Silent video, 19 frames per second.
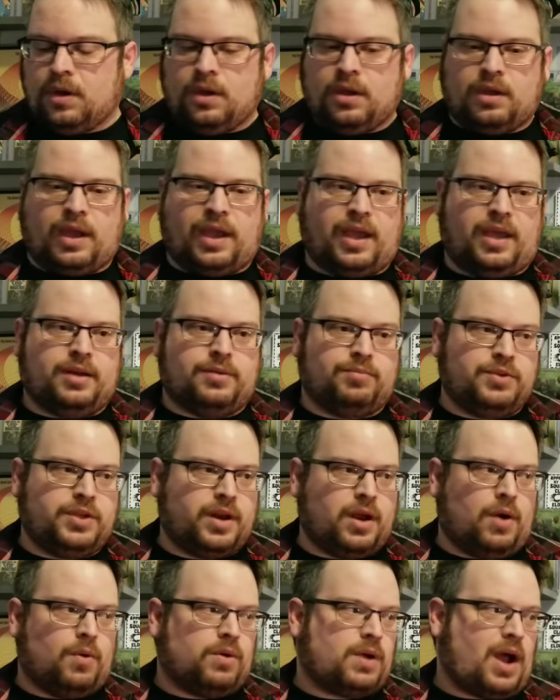And, you
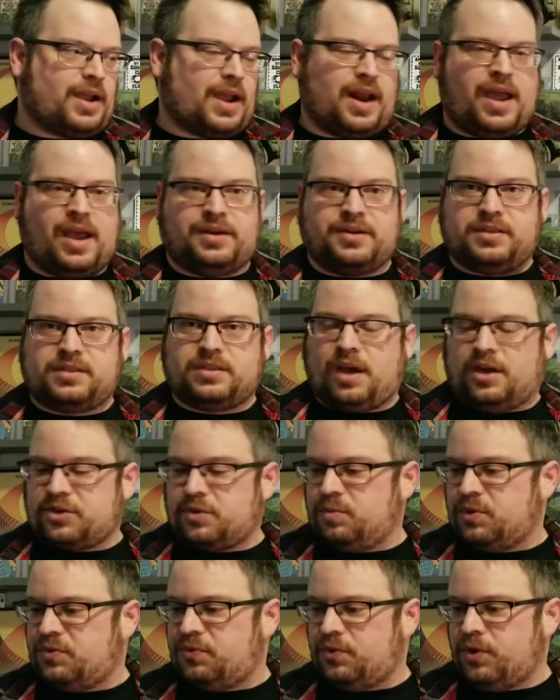know, I kind of had a discussion
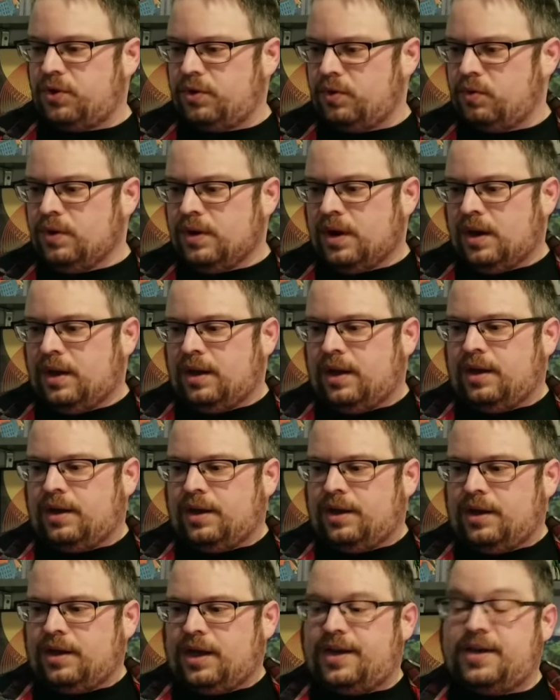with Fu.
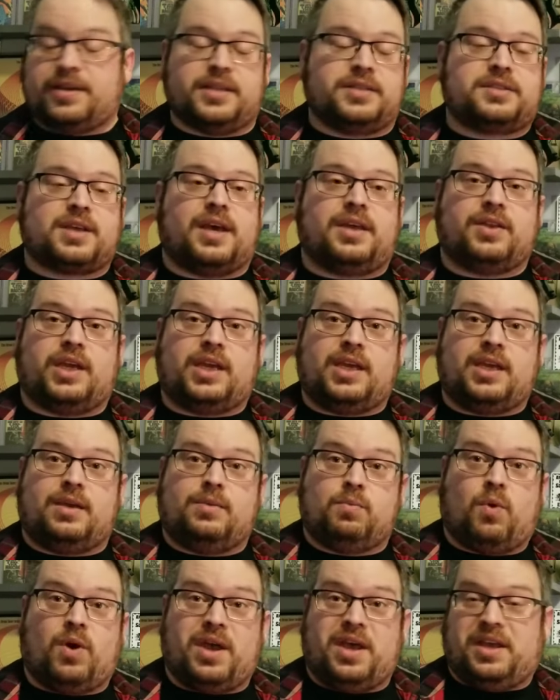He did say that he
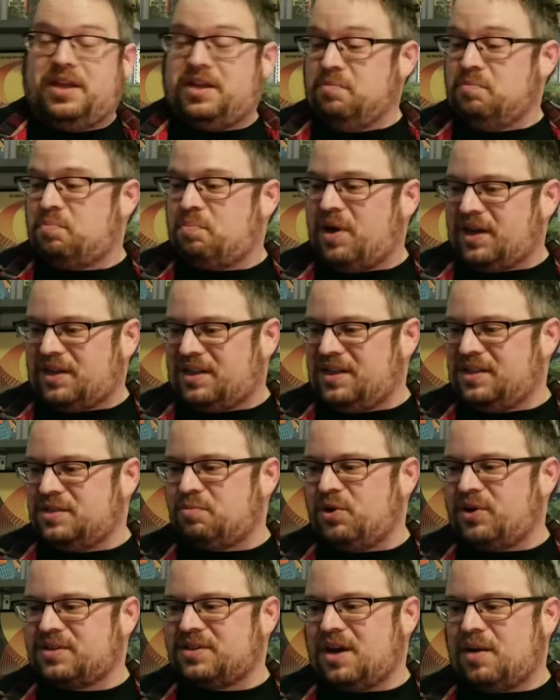went and picked these
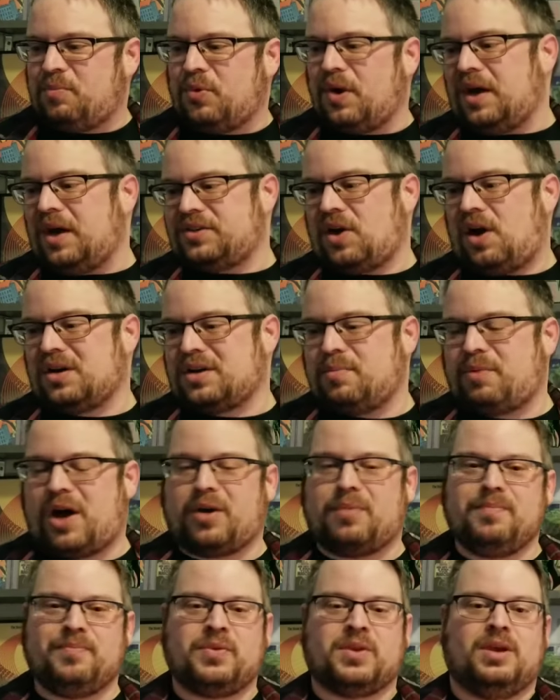books up when I talked about
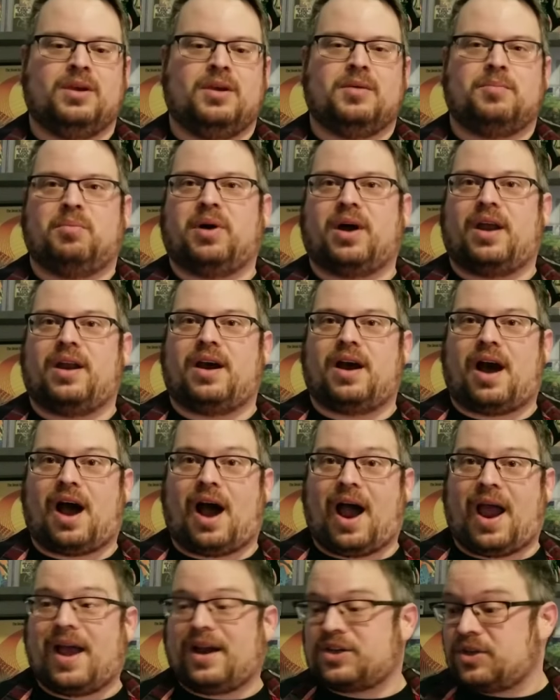them. But
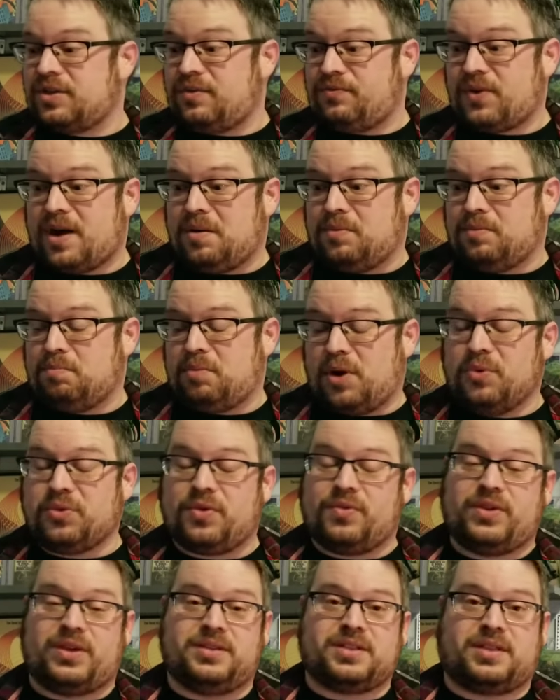I actually found both
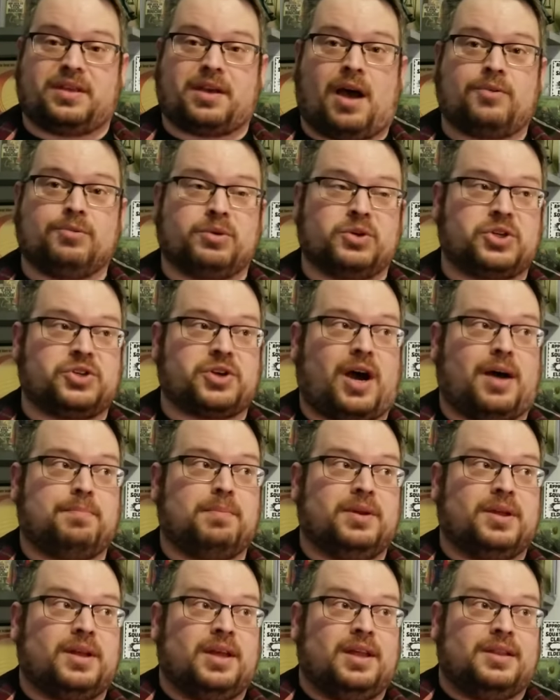of these at the comic book shop
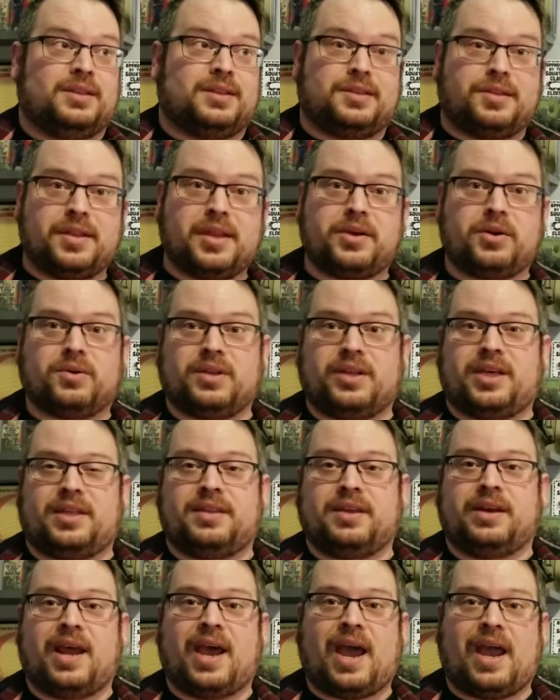literally the
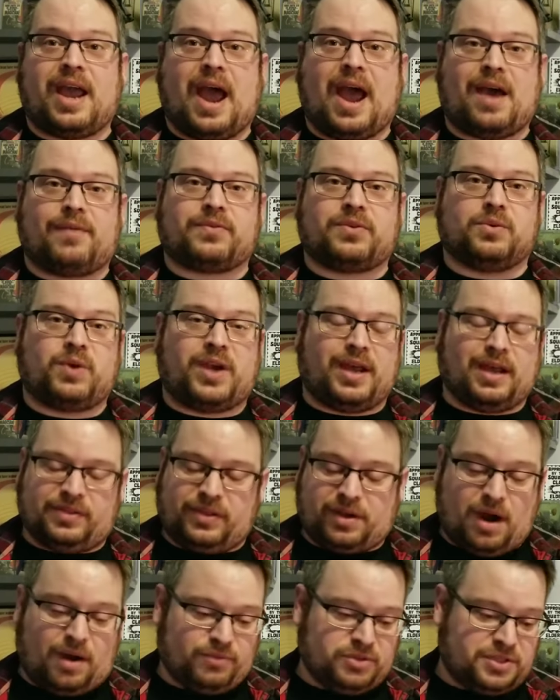day after we had the
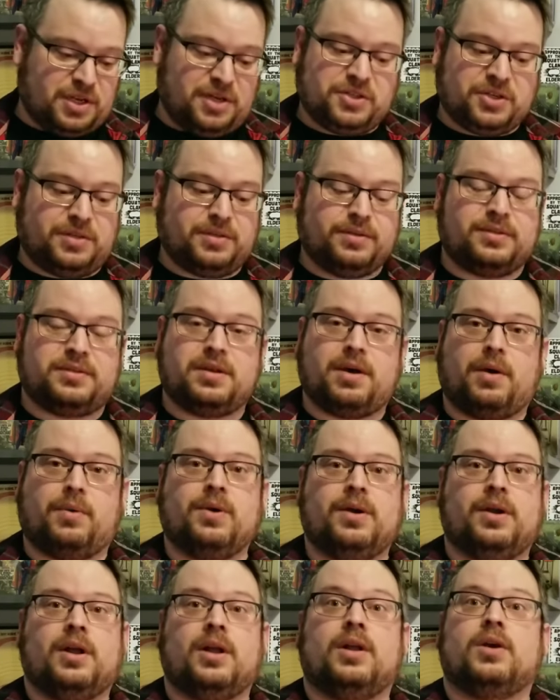conversation. So
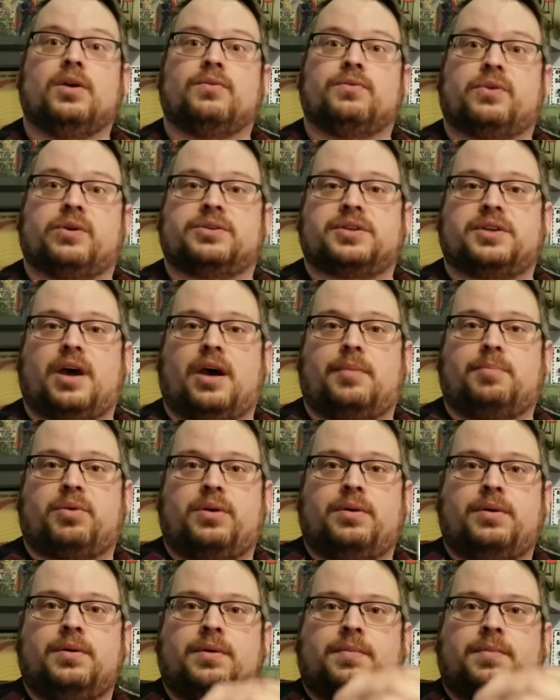first up,